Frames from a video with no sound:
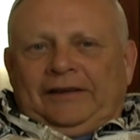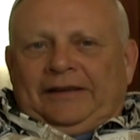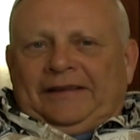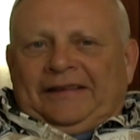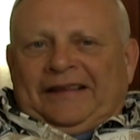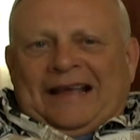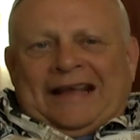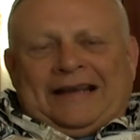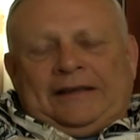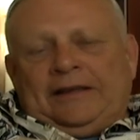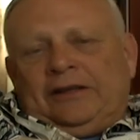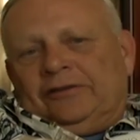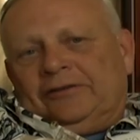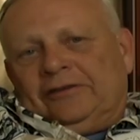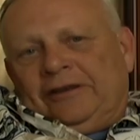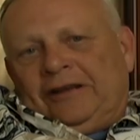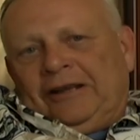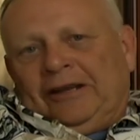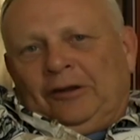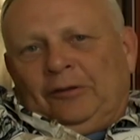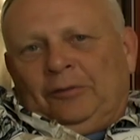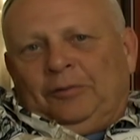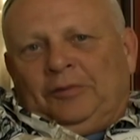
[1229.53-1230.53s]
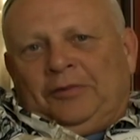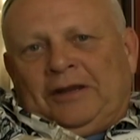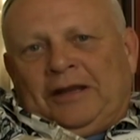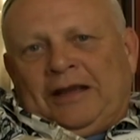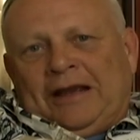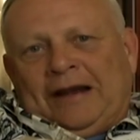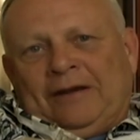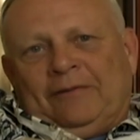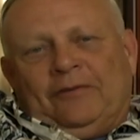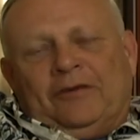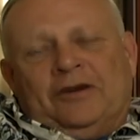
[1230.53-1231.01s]
That doesn't help the
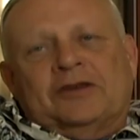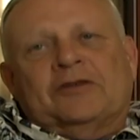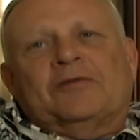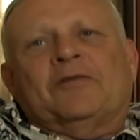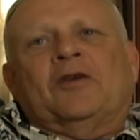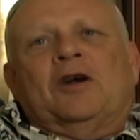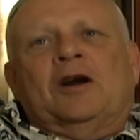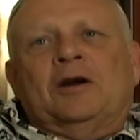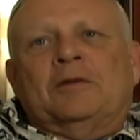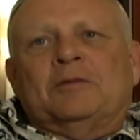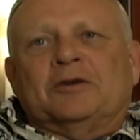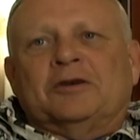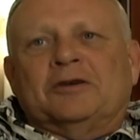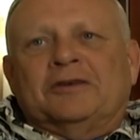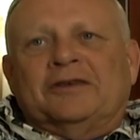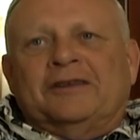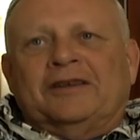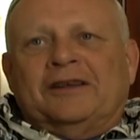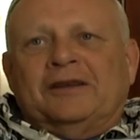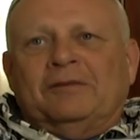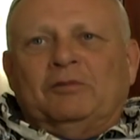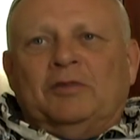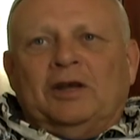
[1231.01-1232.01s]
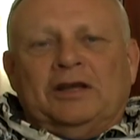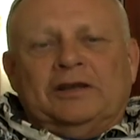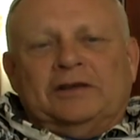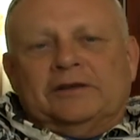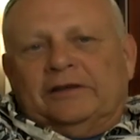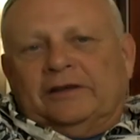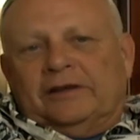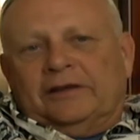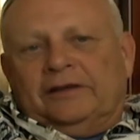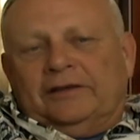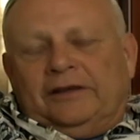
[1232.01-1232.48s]
average farmer that
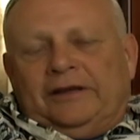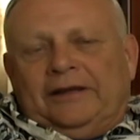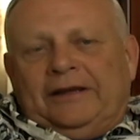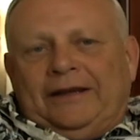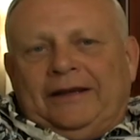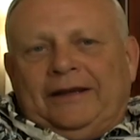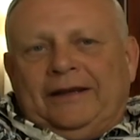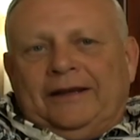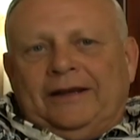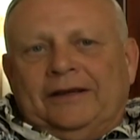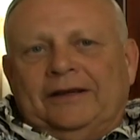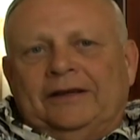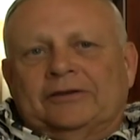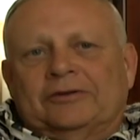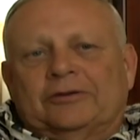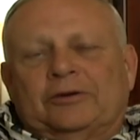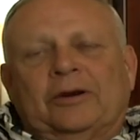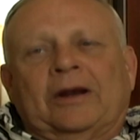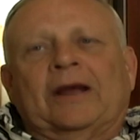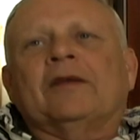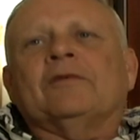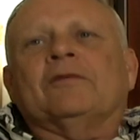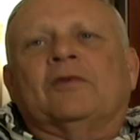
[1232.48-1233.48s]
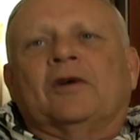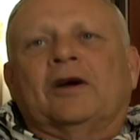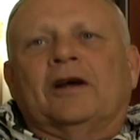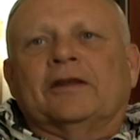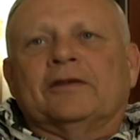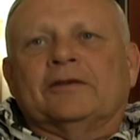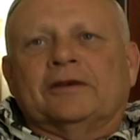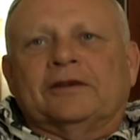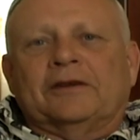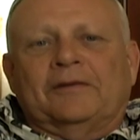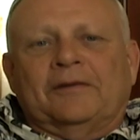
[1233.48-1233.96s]
basically had his
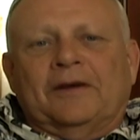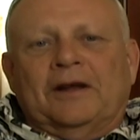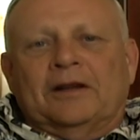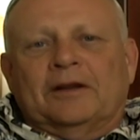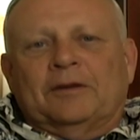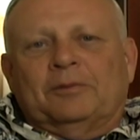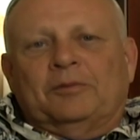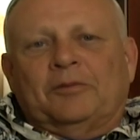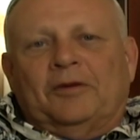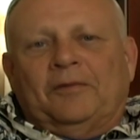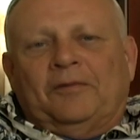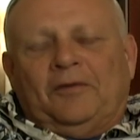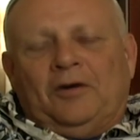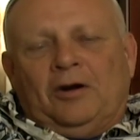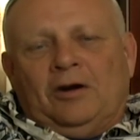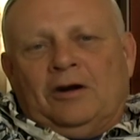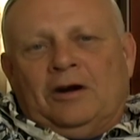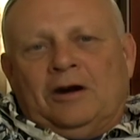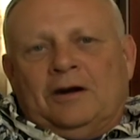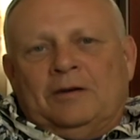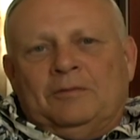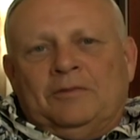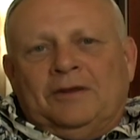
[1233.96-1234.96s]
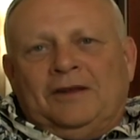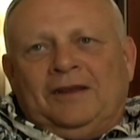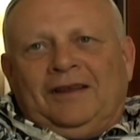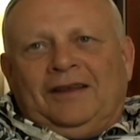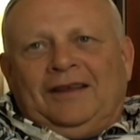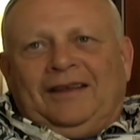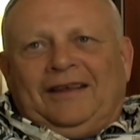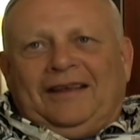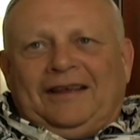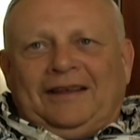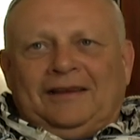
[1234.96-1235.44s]
grandfather develop the farm
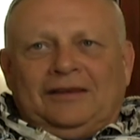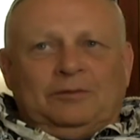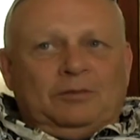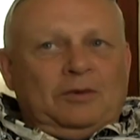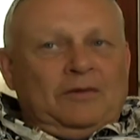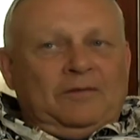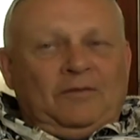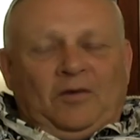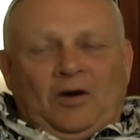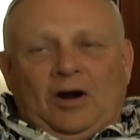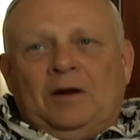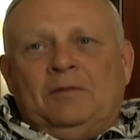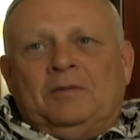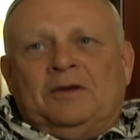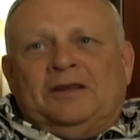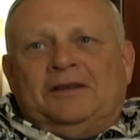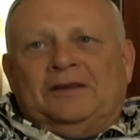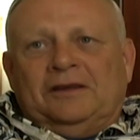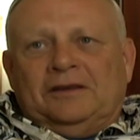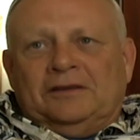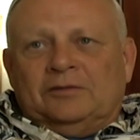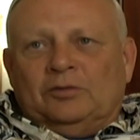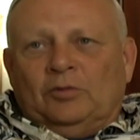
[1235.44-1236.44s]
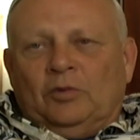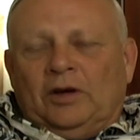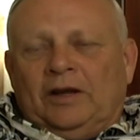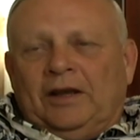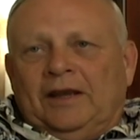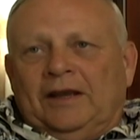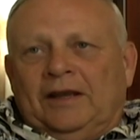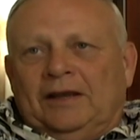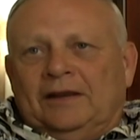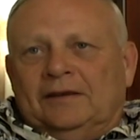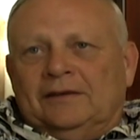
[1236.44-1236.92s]
and's been farming this
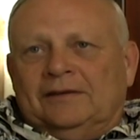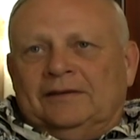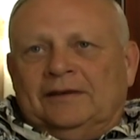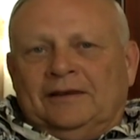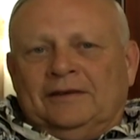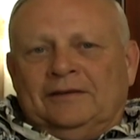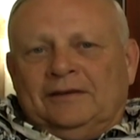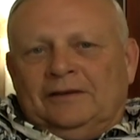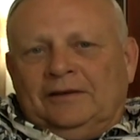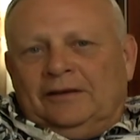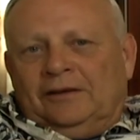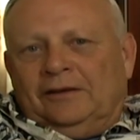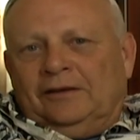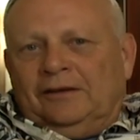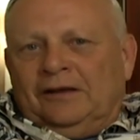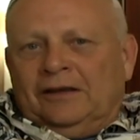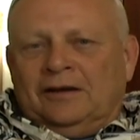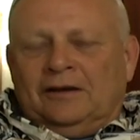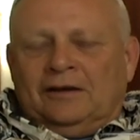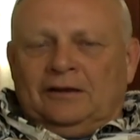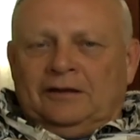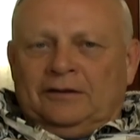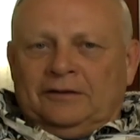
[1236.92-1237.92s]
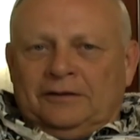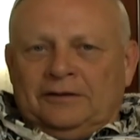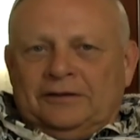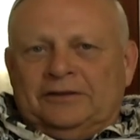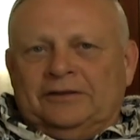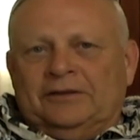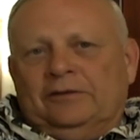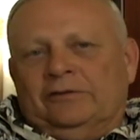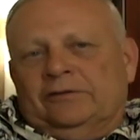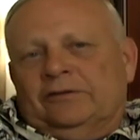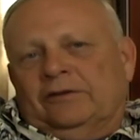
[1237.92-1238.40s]
way and suddenly you get all
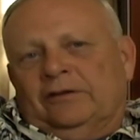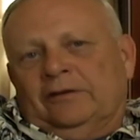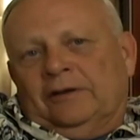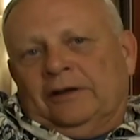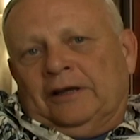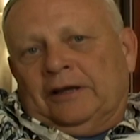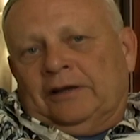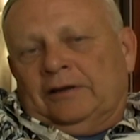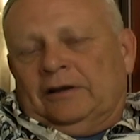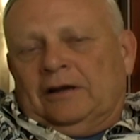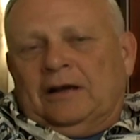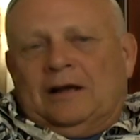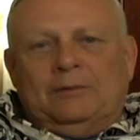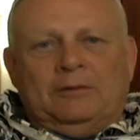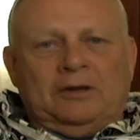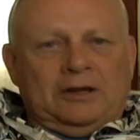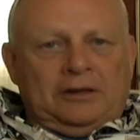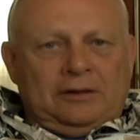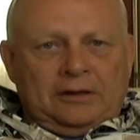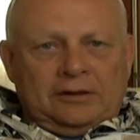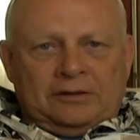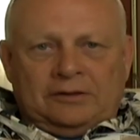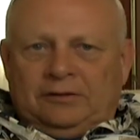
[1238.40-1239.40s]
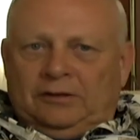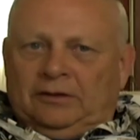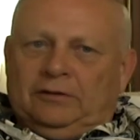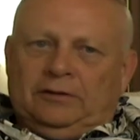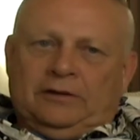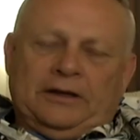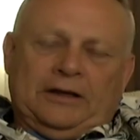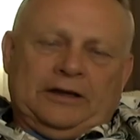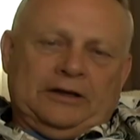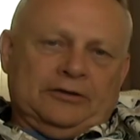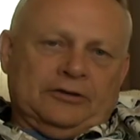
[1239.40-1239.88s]
this socioeconomic
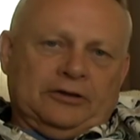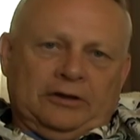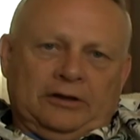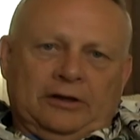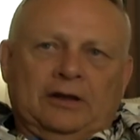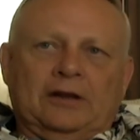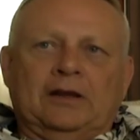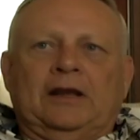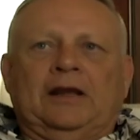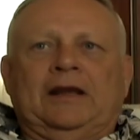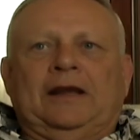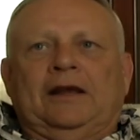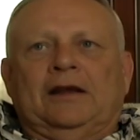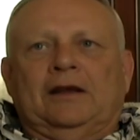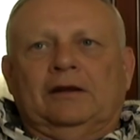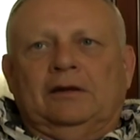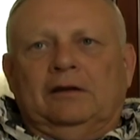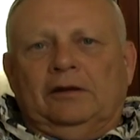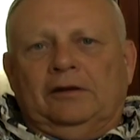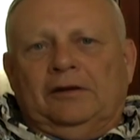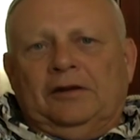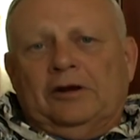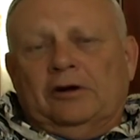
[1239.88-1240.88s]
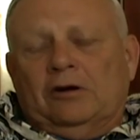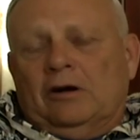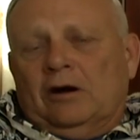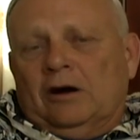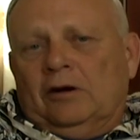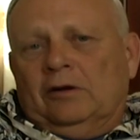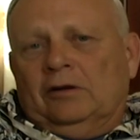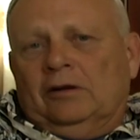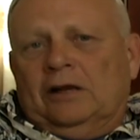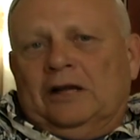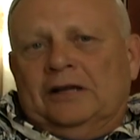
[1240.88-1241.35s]
dislocation and there
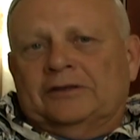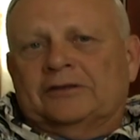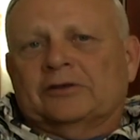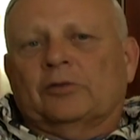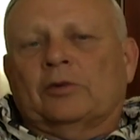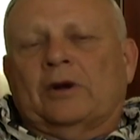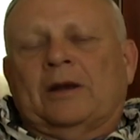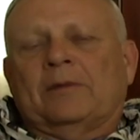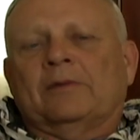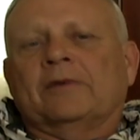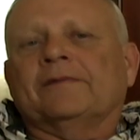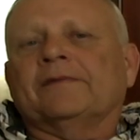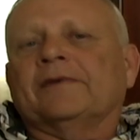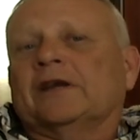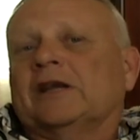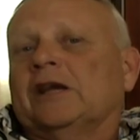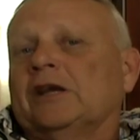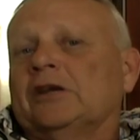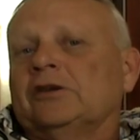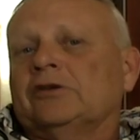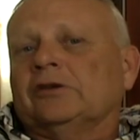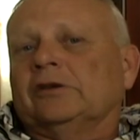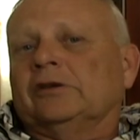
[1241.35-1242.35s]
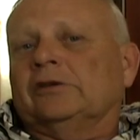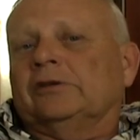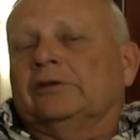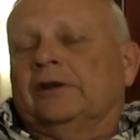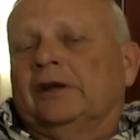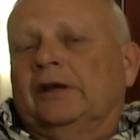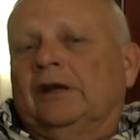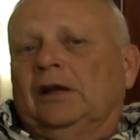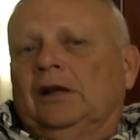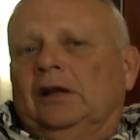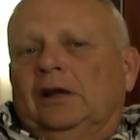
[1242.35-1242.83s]
are lots of ramifications
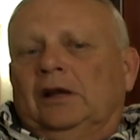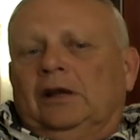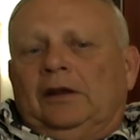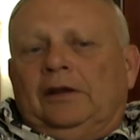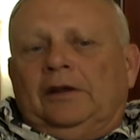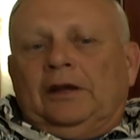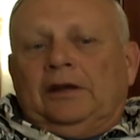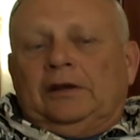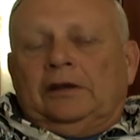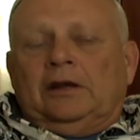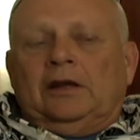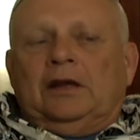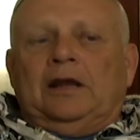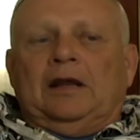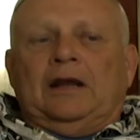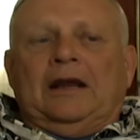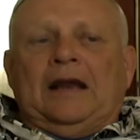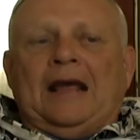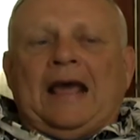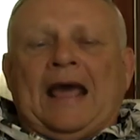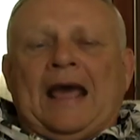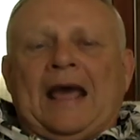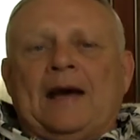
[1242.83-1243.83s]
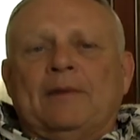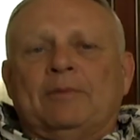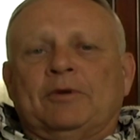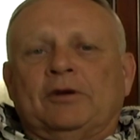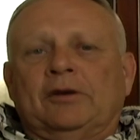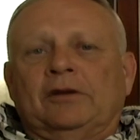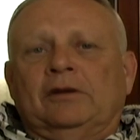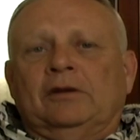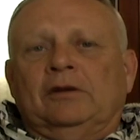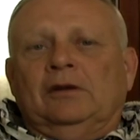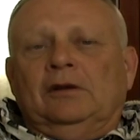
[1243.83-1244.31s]
that can
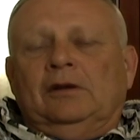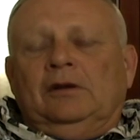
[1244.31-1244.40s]
happen